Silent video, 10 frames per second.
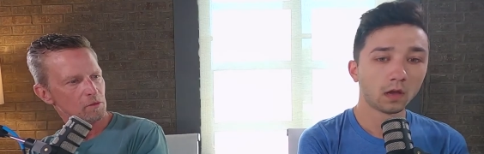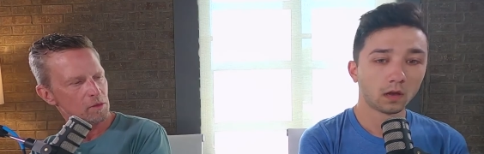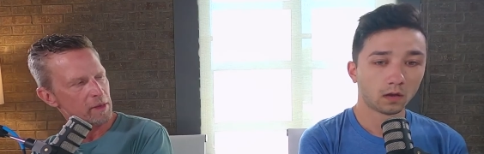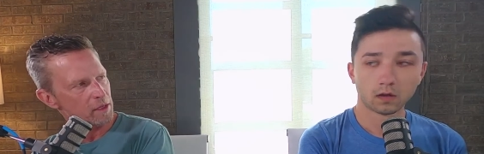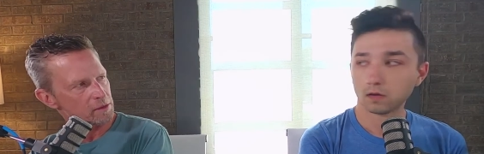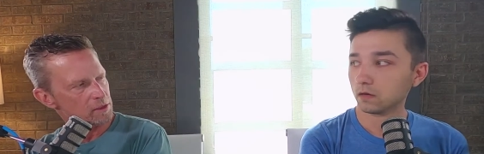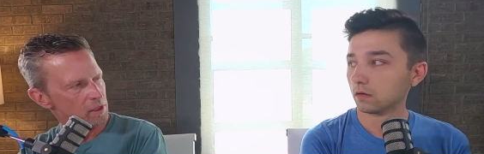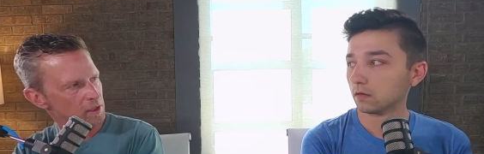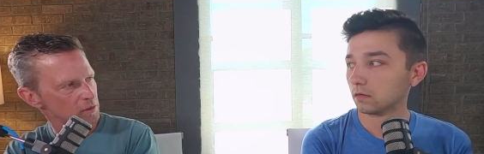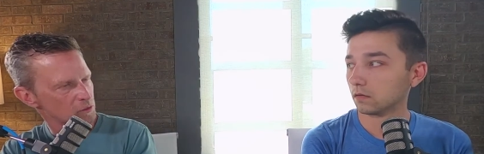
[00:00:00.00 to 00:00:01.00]
Speaker 1: What about
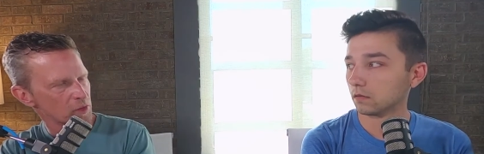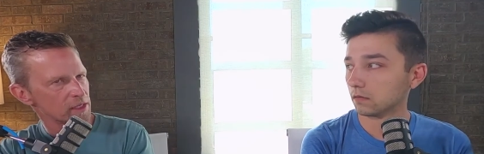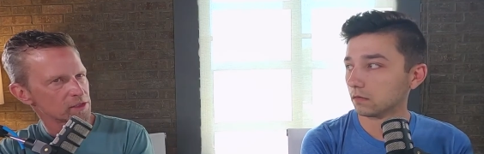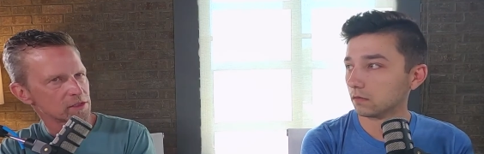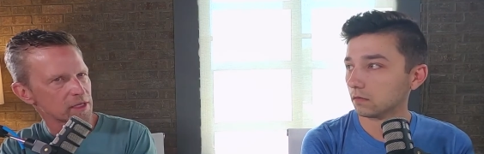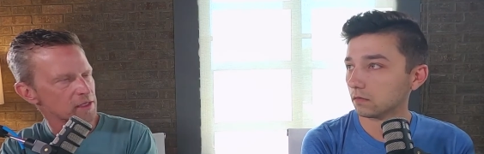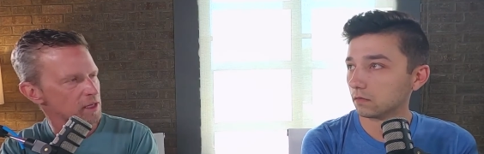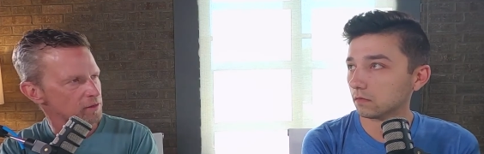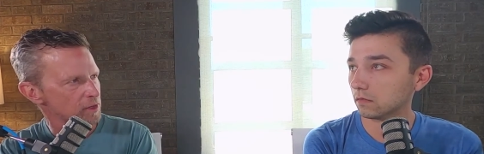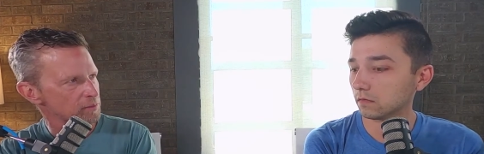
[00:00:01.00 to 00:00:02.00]
uh, rents? Is that
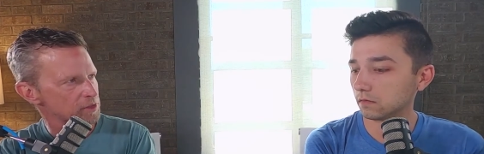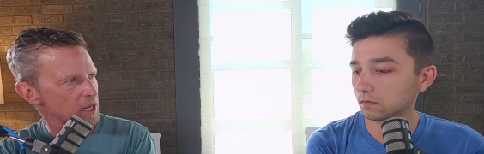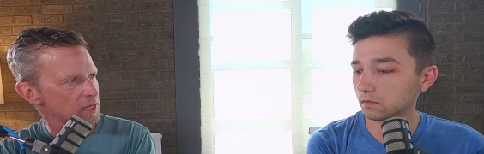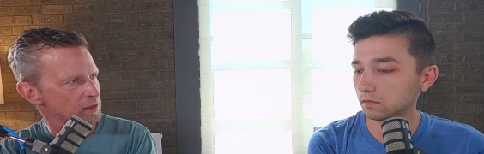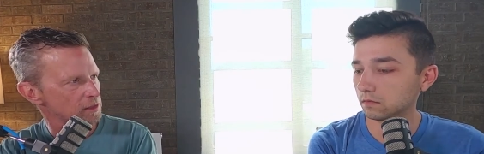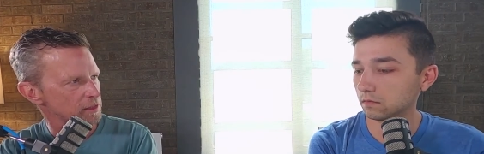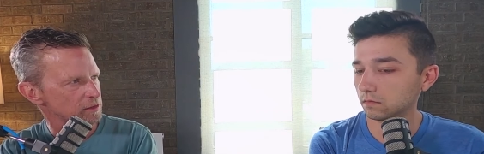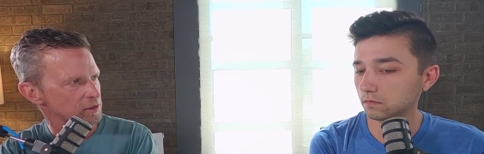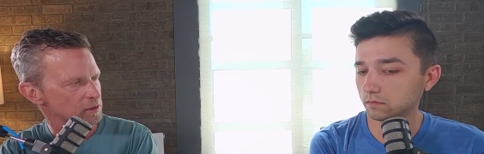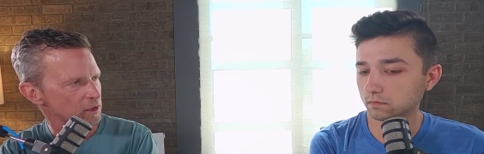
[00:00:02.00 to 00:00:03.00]
another upside?
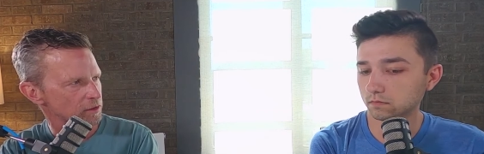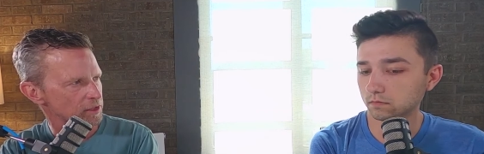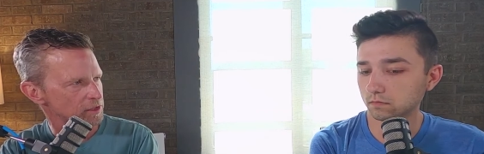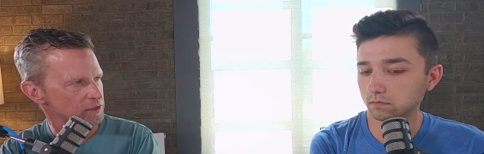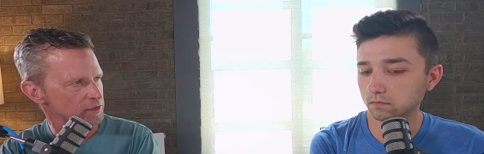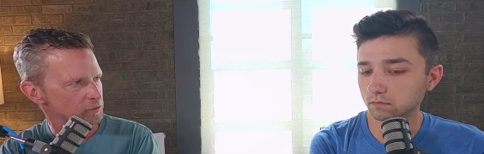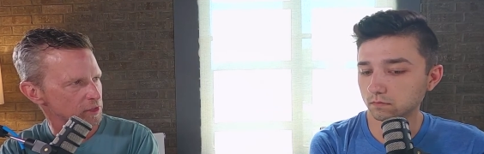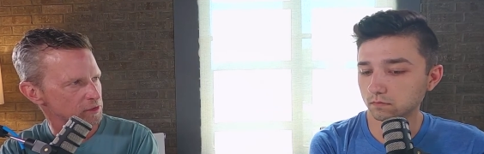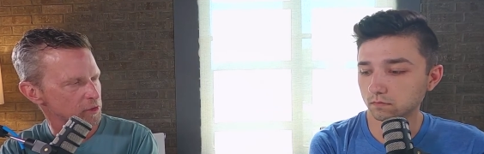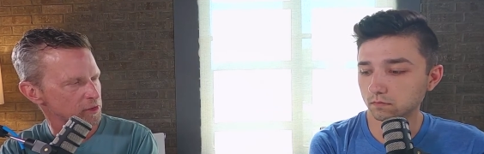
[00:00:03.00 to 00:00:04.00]
Is it, are the existing
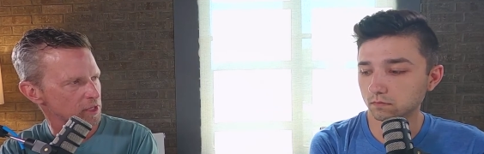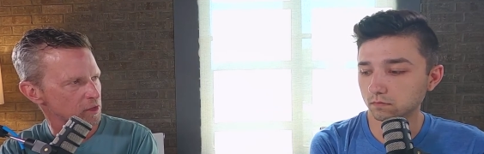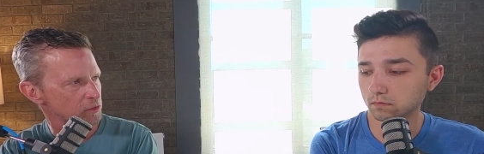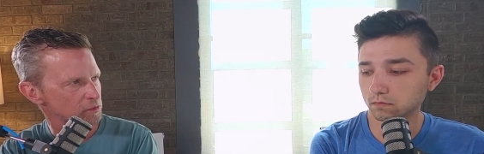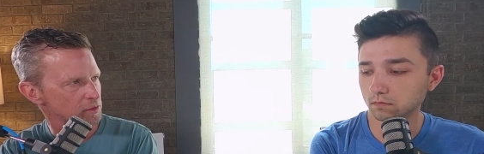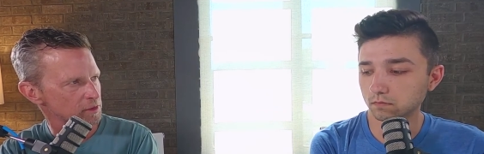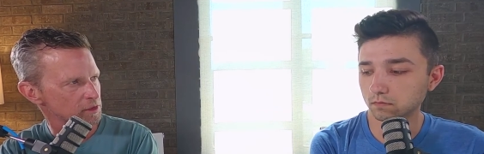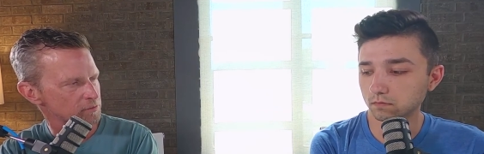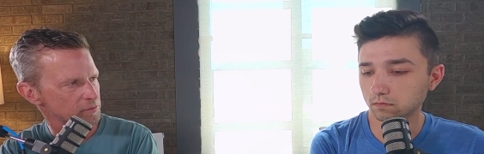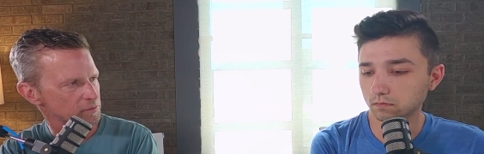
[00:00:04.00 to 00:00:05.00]
rents pretty low on
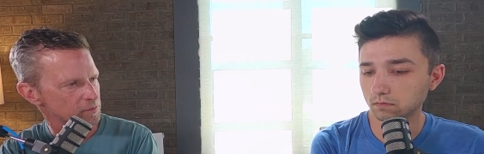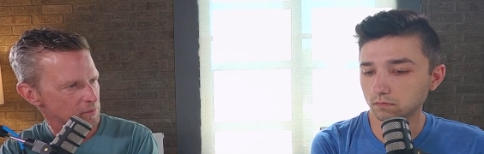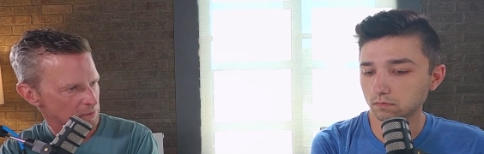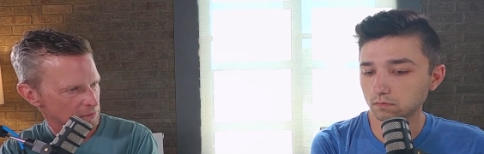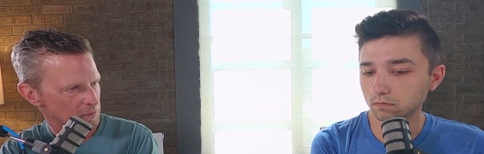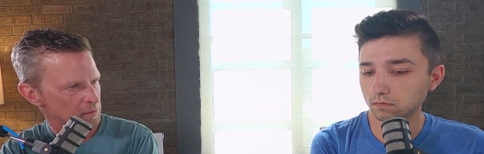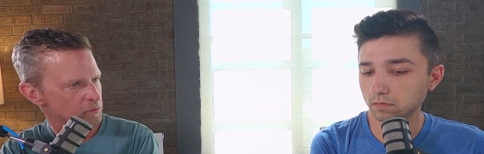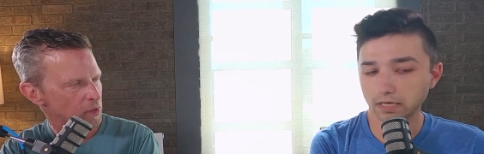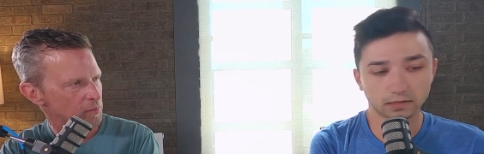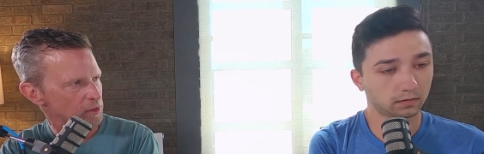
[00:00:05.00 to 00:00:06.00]
this
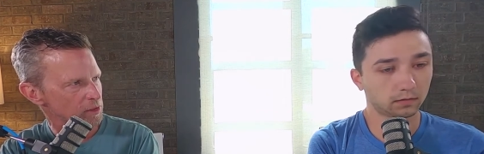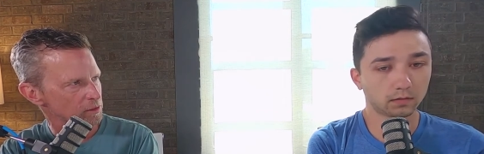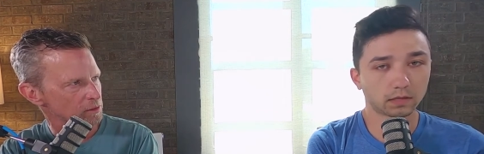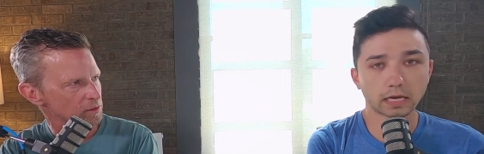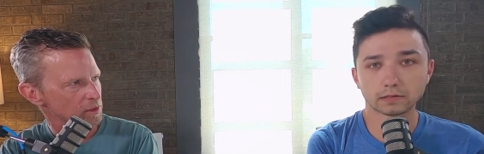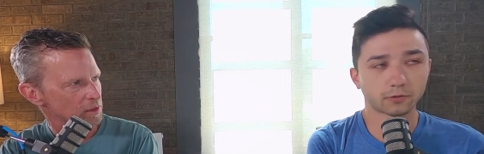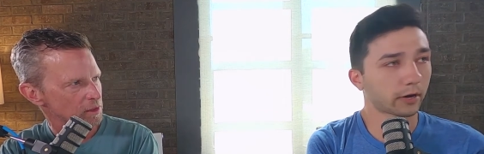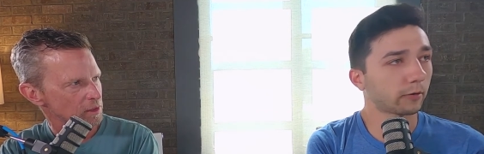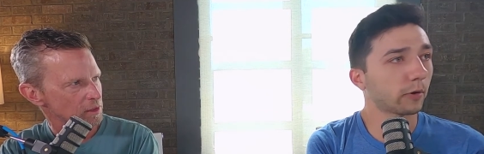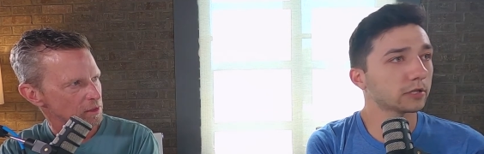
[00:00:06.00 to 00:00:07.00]
Speaker 2: property? That is, or? That is a
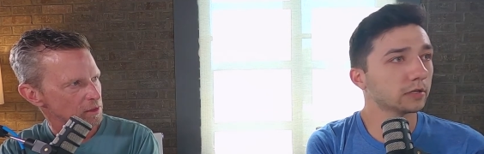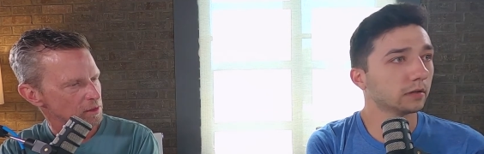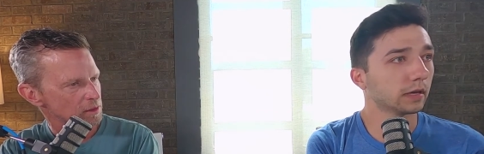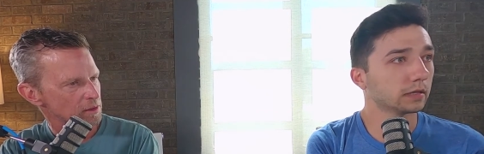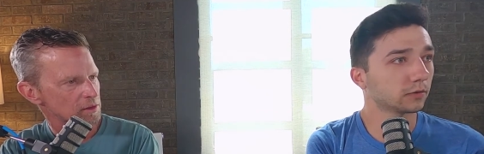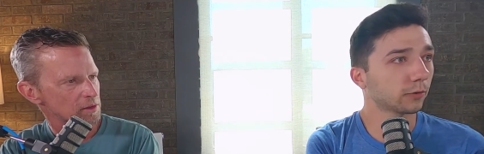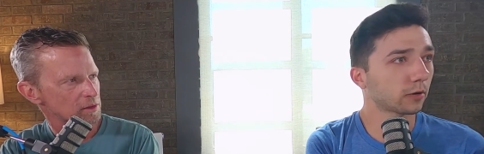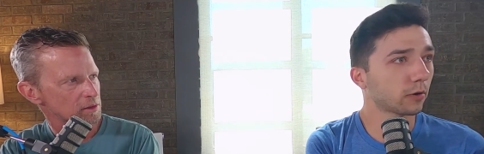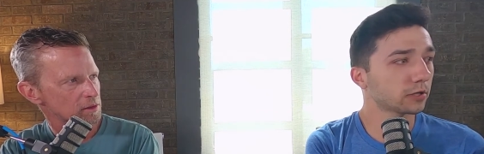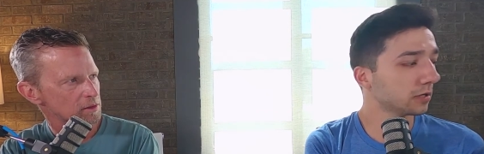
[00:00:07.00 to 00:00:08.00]
great question. That is a
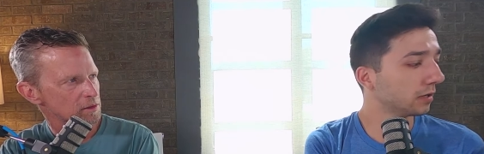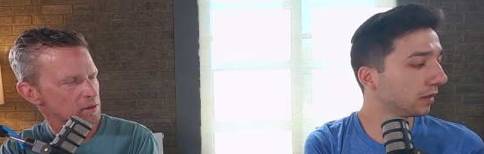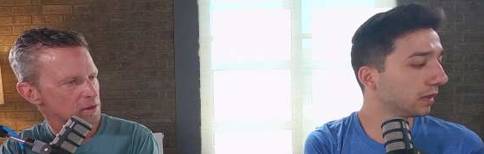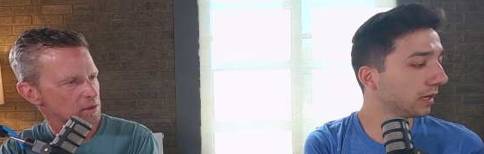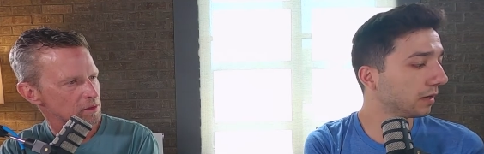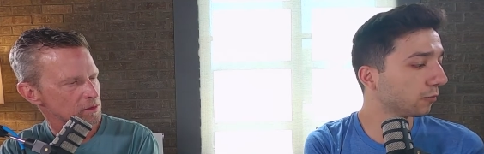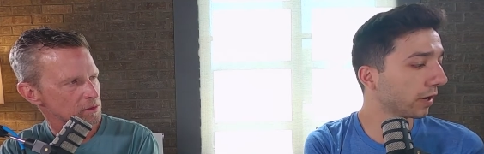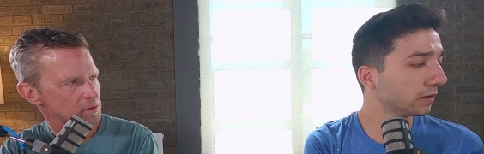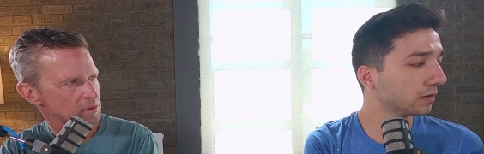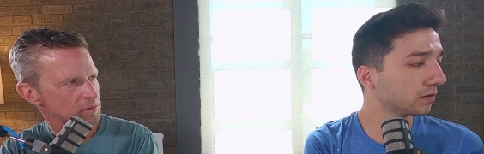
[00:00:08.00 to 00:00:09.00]
Speaker 1: great
Speaker 2: question. The
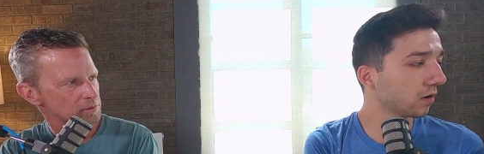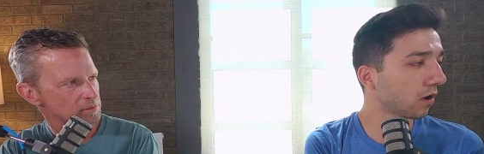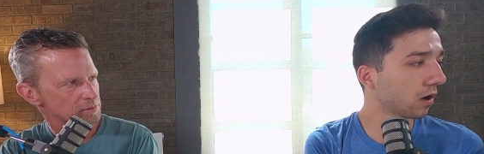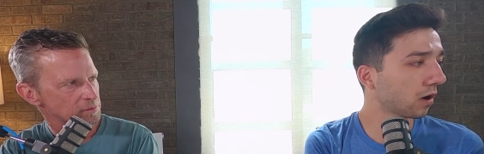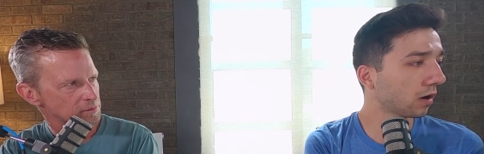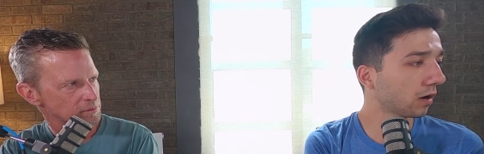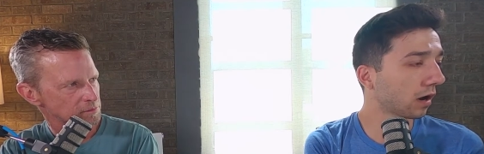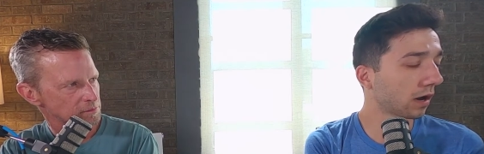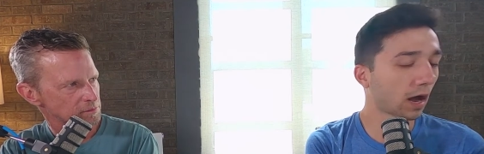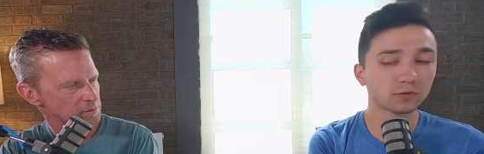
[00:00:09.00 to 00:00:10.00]
rents are,
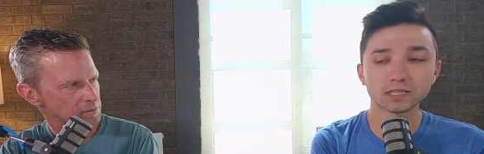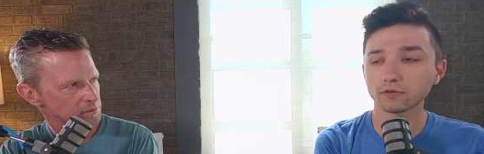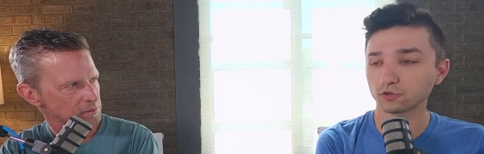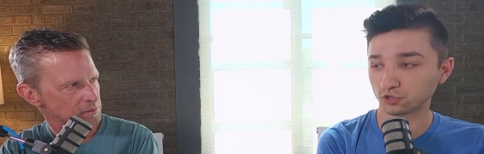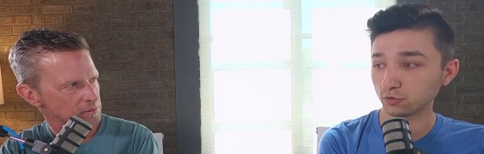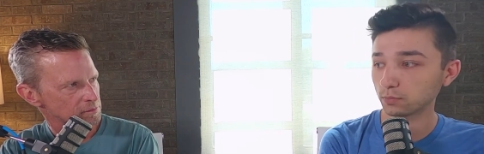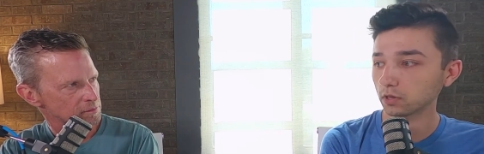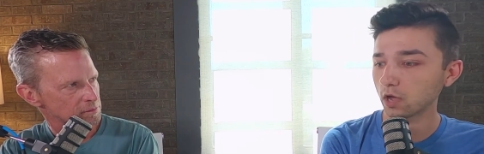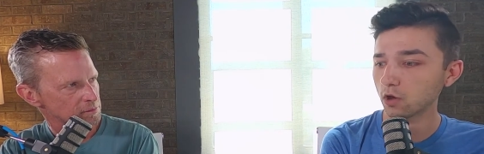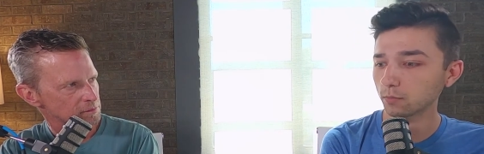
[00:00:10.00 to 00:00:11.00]
I wouldn't say they're super
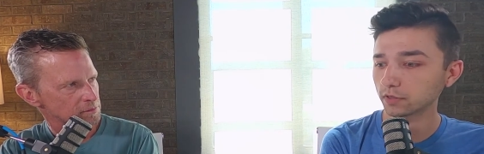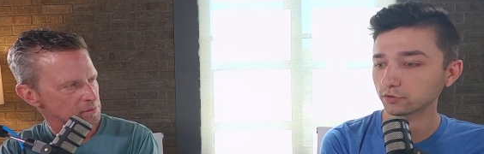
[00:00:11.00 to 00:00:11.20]
low, but they're